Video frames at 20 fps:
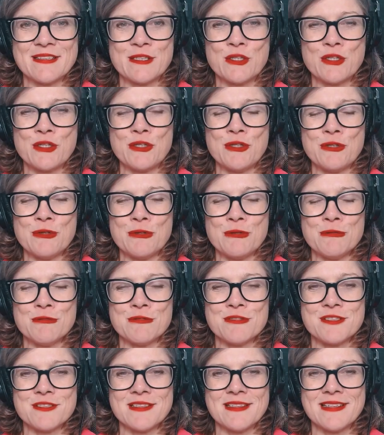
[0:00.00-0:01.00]

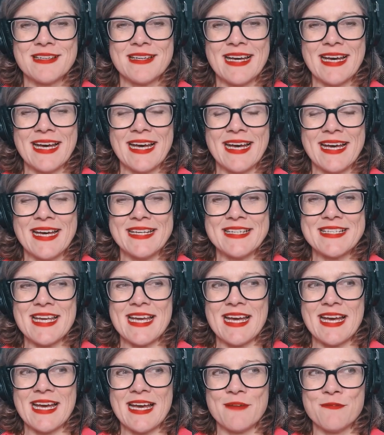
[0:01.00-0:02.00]
Cute. And
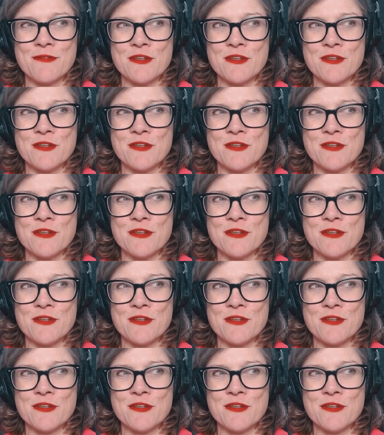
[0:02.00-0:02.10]
have